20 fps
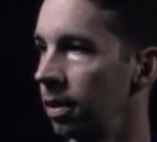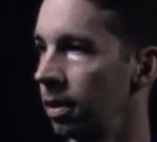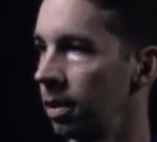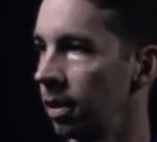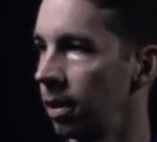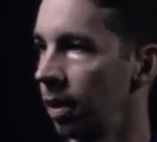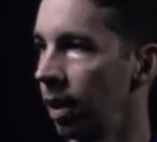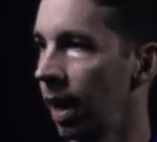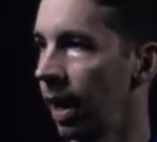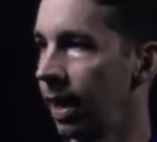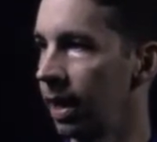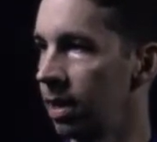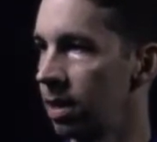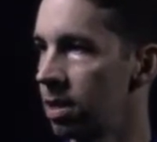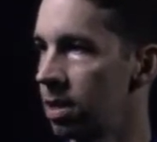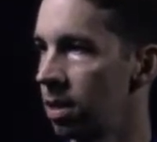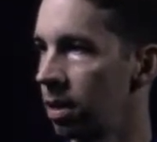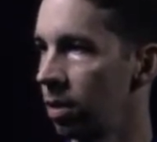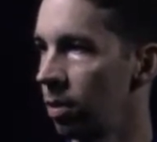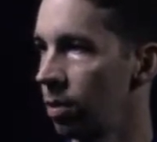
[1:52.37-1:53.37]
All right,
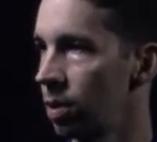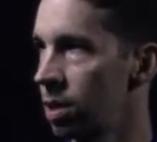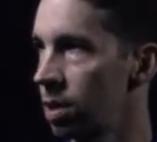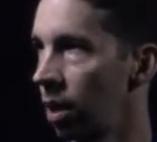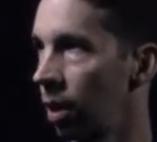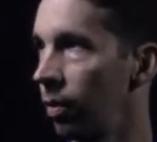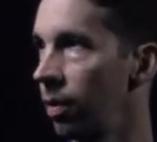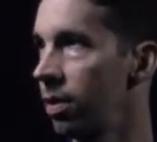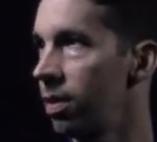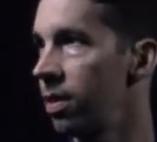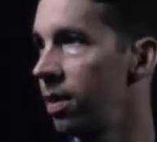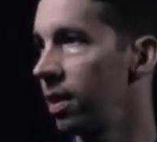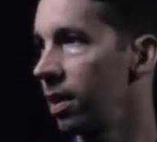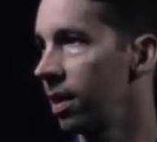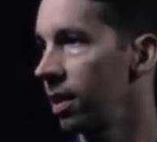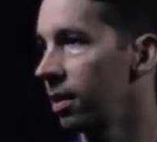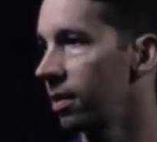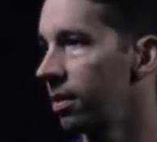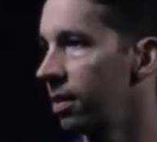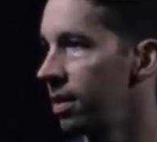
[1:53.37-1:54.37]
so we'll start with
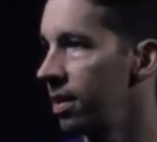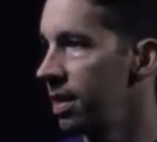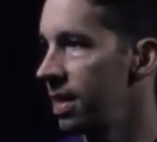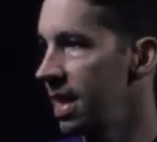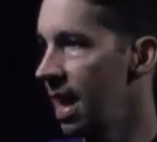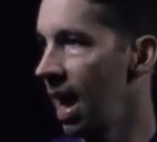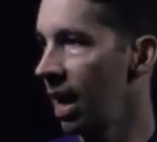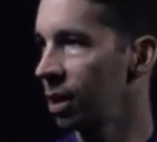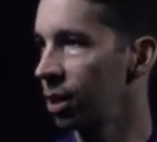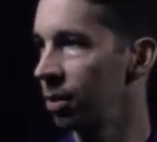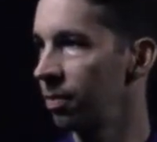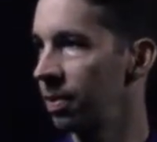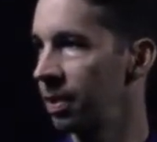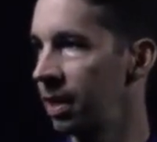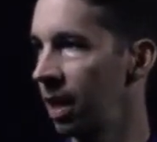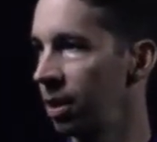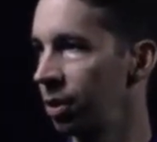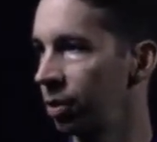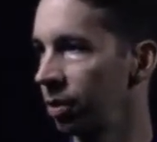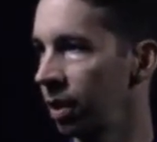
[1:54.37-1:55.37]
the action
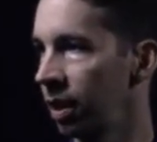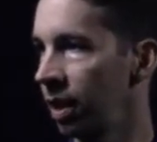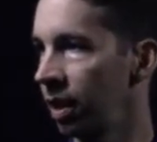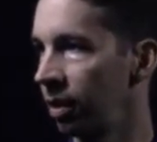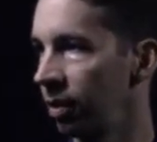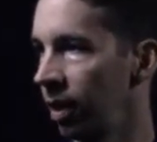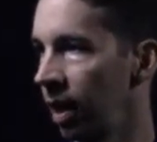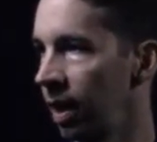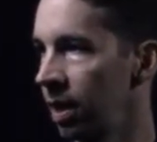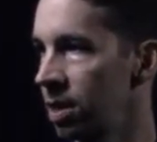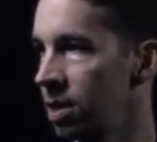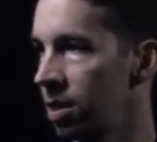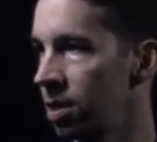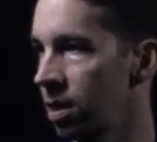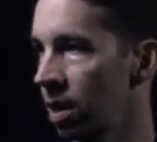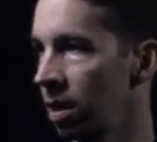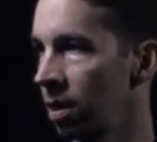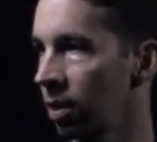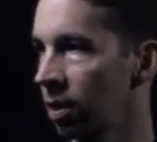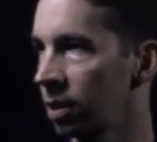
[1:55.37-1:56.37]
potential here, right? So
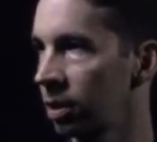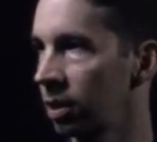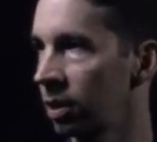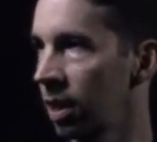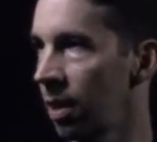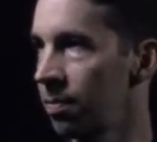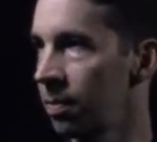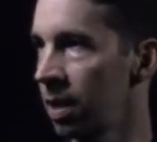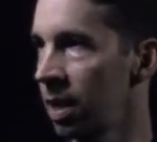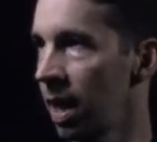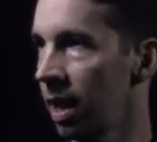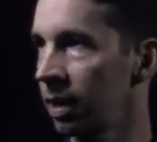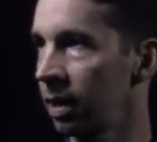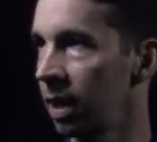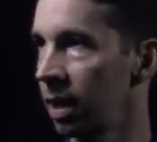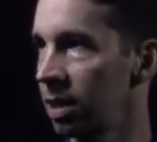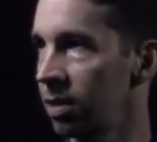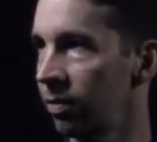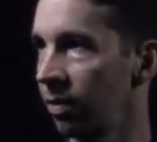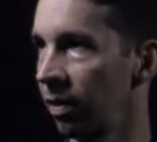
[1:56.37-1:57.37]
it's going to look something like
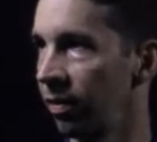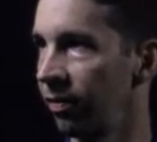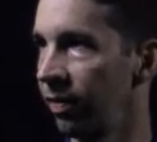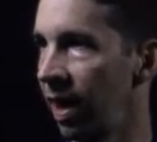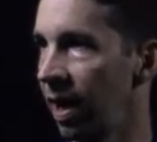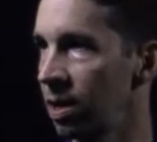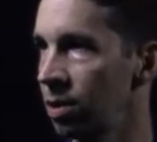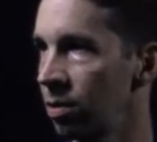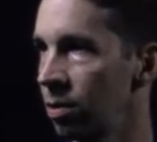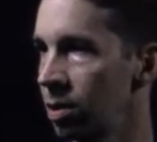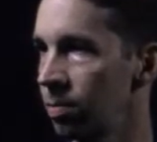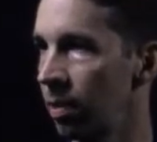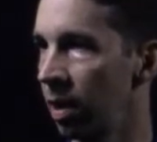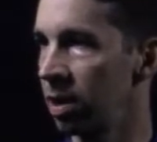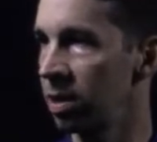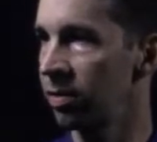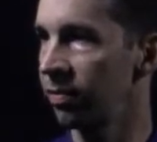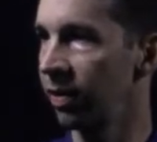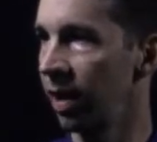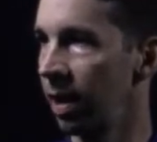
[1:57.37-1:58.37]
this for a fast
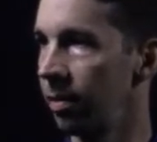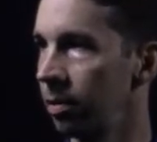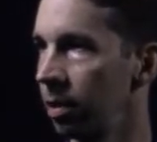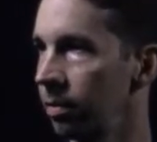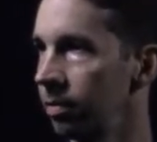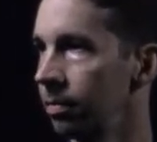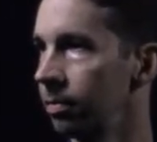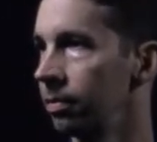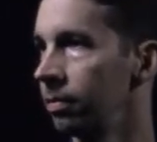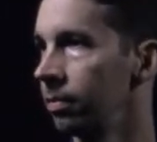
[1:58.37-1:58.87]
response fiber.